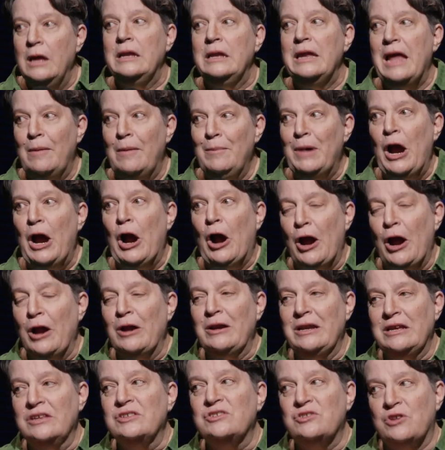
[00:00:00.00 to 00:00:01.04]
Now my
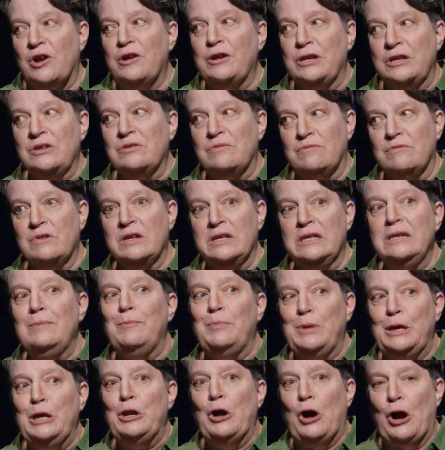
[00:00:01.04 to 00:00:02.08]
heart is starting to really
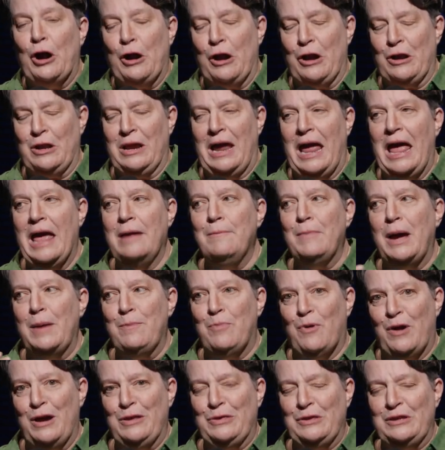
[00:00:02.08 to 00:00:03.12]
beat hard, and my
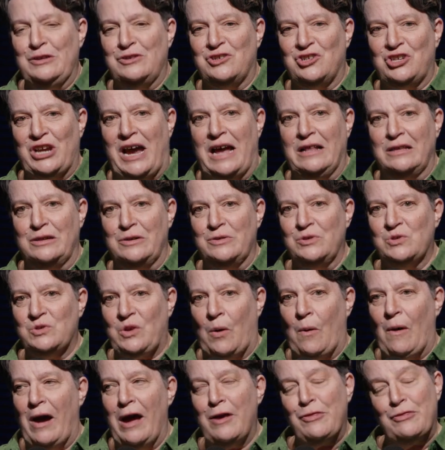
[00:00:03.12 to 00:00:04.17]
breath is shallow,
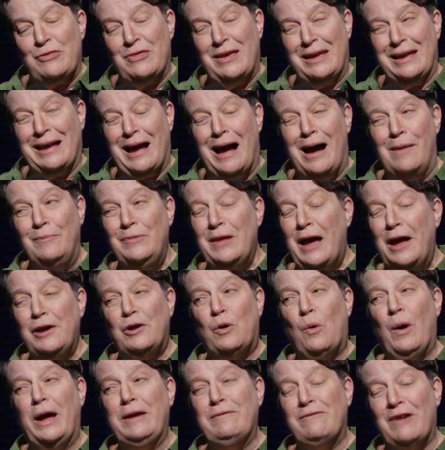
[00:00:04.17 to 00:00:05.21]
so I think I'm
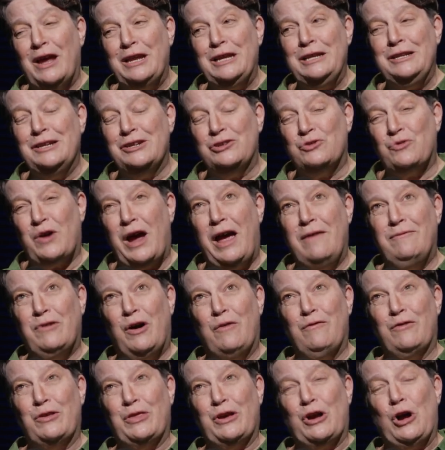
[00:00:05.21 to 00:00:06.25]
not quite ready to drive
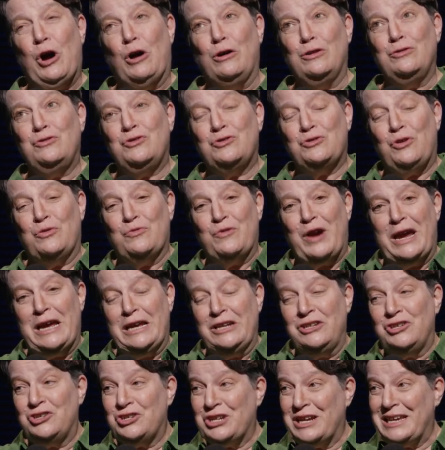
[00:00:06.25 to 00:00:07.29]
over the coastal
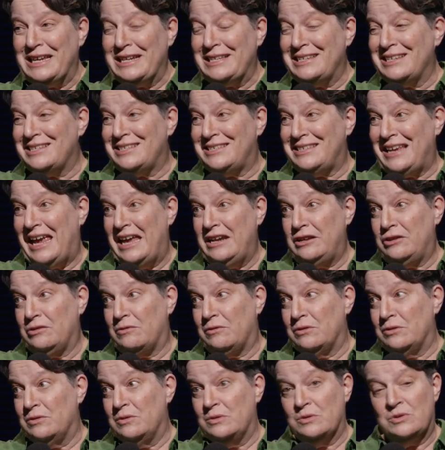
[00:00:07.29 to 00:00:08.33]
range to get to Santa
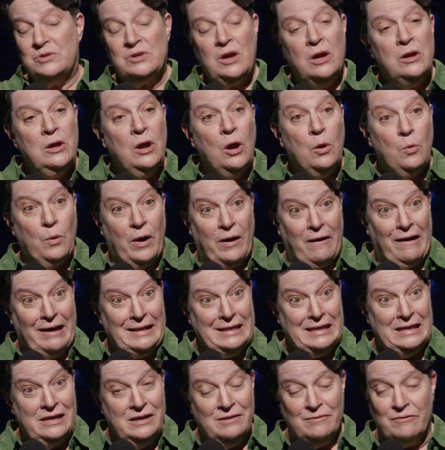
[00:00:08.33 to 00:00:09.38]
Cruz, where I
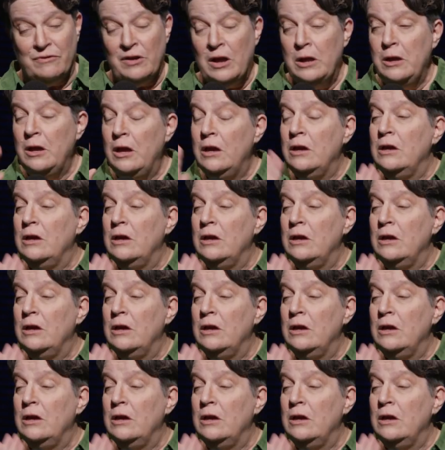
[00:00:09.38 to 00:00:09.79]
live.